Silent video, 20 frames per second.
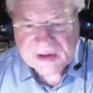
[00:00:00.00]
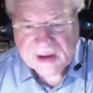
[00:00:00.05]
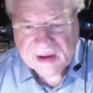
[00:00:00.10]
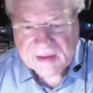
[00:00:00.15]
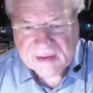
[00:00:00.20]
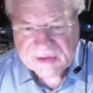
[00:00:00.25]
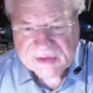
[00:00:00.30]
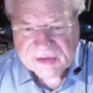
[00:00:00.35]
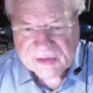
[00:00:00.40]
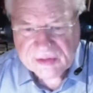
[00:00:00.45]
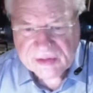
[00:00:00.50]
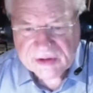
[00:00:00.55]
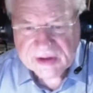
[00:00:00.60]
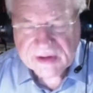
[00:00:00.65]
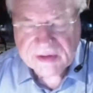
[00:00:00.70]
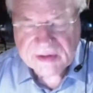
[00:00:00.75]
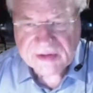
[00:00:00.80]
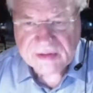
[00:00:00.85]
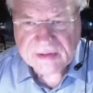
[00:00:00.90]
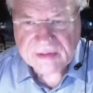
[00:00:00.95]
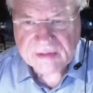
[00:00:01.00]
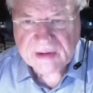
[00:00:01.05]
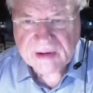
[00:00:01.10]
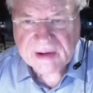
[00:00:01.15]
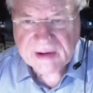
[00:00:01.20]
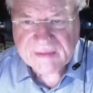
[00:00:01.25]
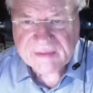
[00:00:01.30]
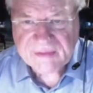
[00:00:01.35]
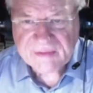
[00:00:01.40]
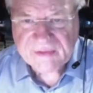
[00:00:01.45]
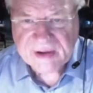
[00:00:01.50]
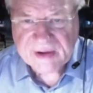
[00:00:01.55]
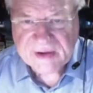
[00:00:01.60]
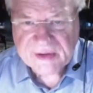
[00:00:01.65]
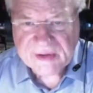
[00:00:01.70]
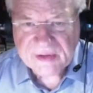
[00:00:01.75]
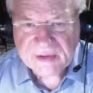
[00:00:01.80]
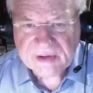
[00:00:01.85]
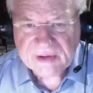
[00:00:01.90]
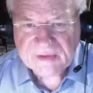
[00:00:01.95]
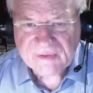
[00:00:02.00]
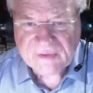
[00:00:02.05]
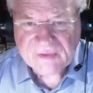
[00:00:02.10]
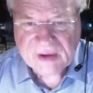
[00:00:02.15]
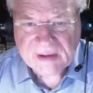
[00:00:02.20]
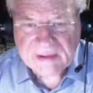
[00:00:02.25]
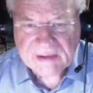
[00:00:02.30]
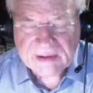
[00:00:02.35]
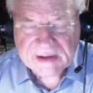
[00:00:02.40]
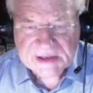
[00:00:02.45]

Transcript: I was talking to a friend who is very